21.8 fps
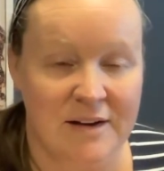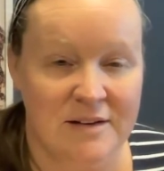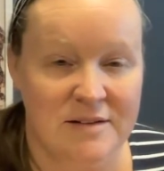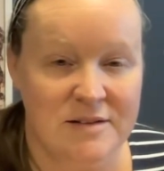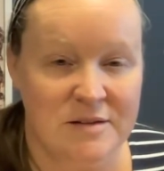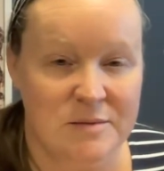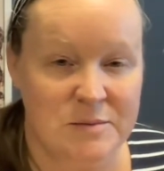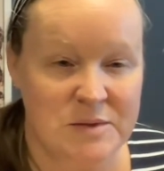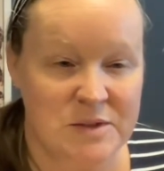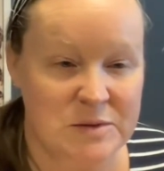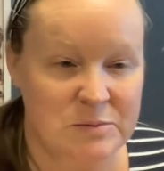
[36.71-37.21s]

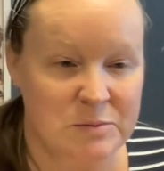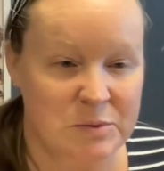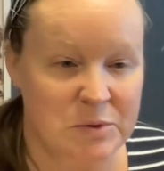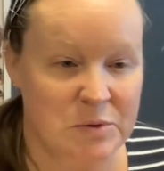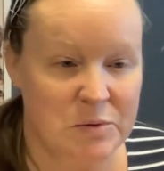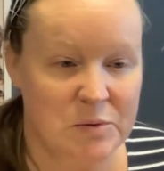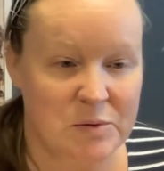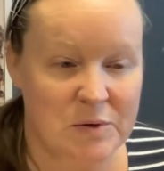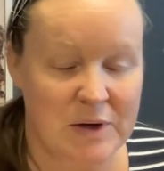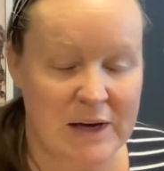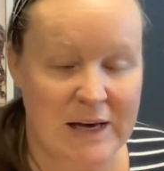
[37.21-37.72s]
some
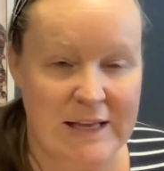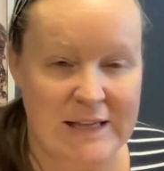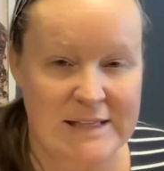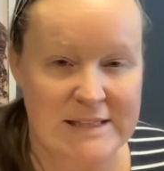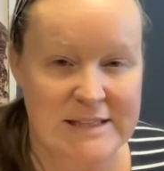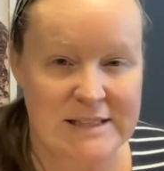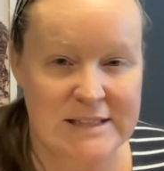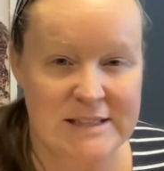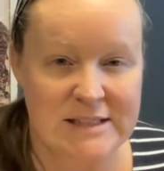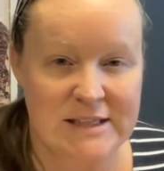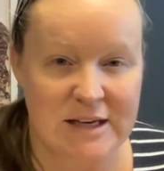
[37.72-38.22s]
small
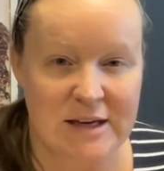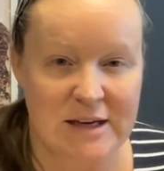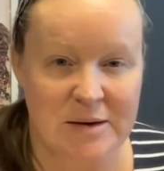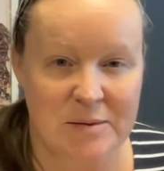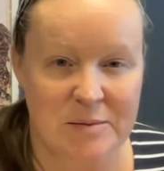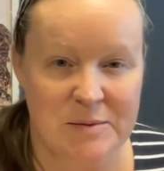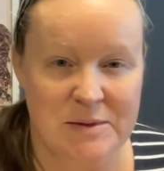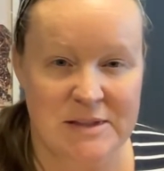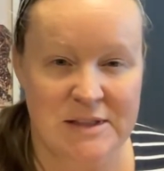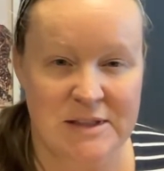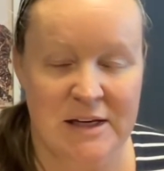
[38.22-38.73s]
hints and
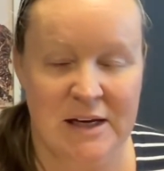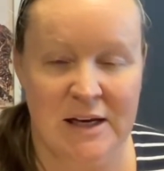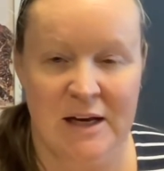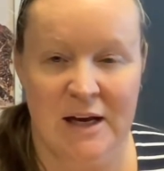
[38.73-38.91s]
tips,